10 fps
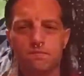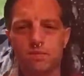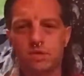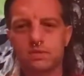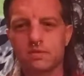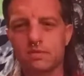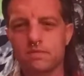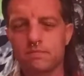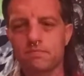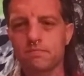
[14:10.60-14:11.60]
just
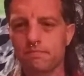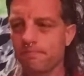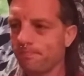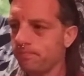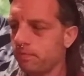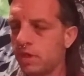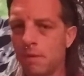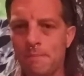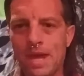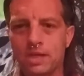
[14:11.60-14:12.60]

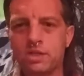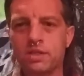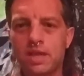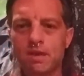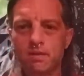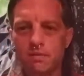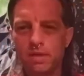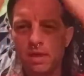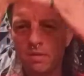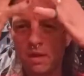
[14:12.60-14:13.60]
imagine that
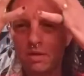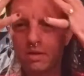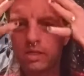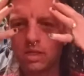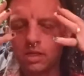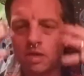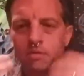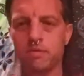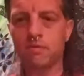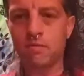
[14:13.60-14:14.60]
that energy
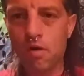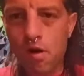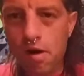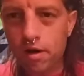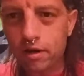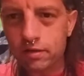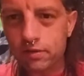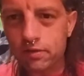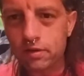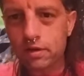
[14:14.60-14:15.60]
coming through the heart.
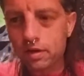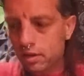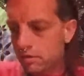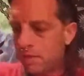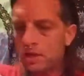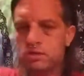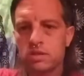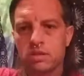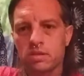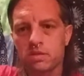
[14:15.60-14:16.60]

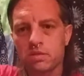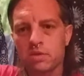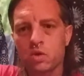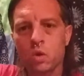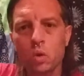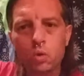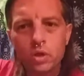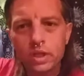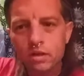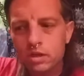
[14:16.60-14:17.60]
Imagine
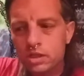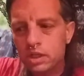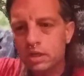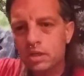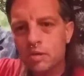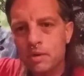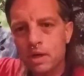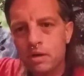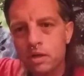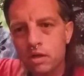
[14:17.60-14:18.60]
gold energy coming
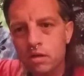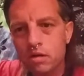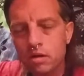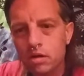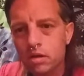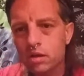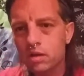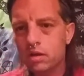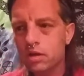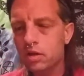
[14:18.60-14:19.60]
out your
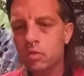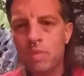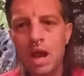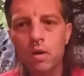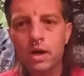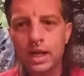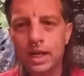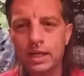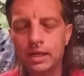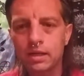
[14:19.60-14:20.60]
your power hand.